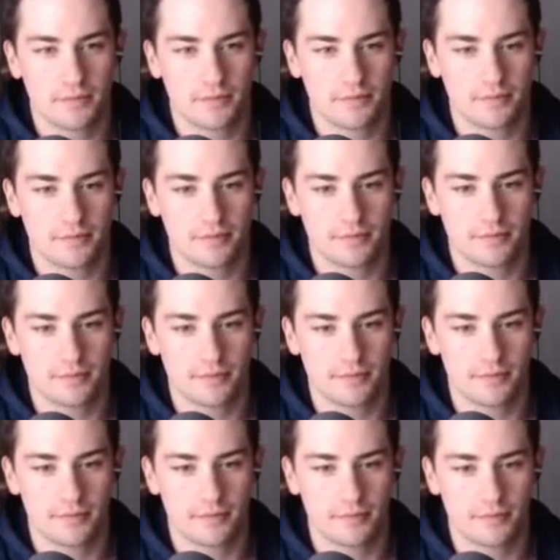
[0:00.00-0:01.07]

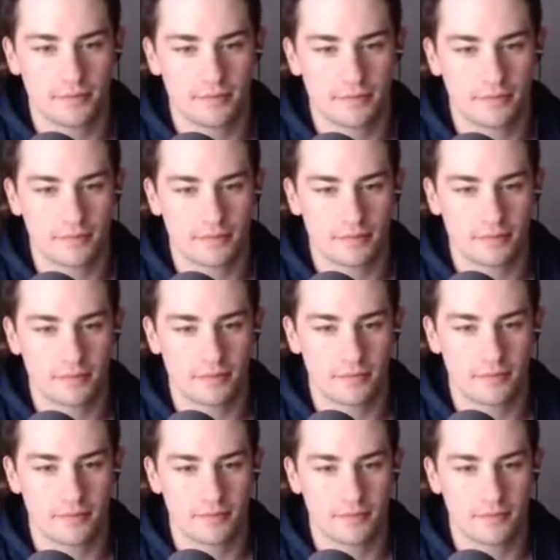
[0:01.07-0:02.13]

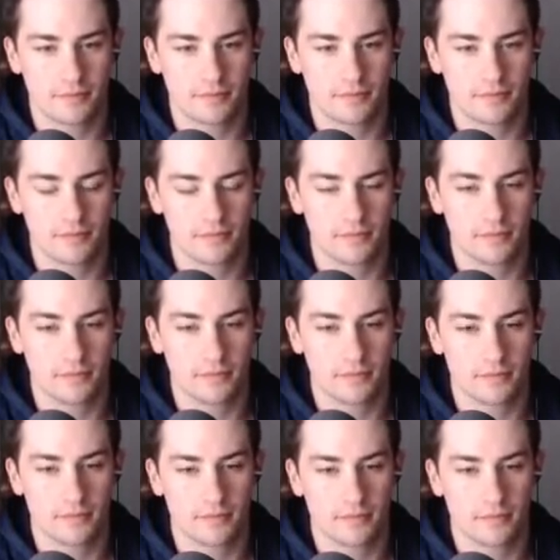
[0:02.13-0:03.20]

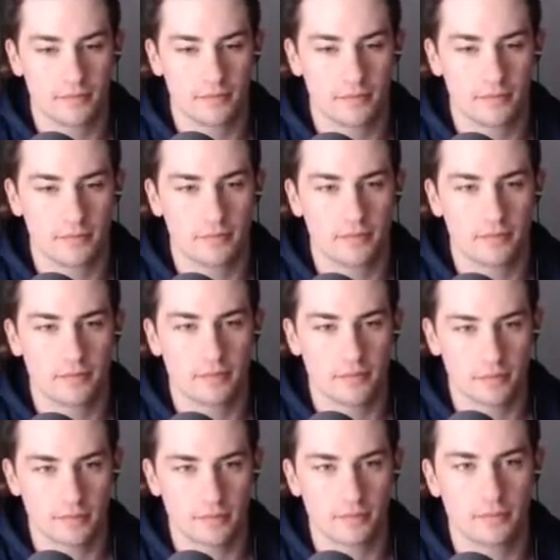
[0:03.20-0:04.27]

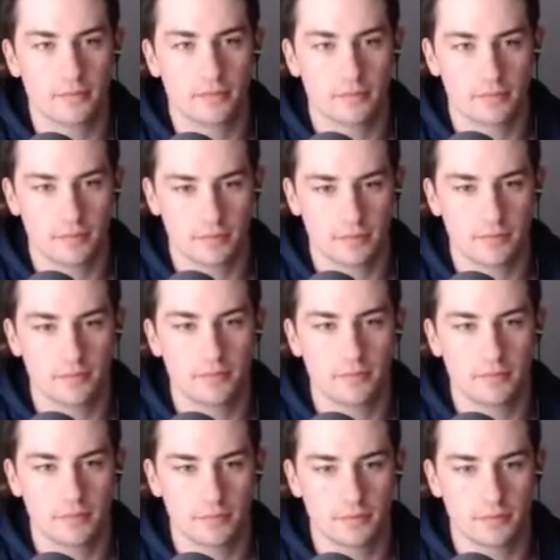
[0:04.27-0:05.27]
No words are spoken by the person on screen.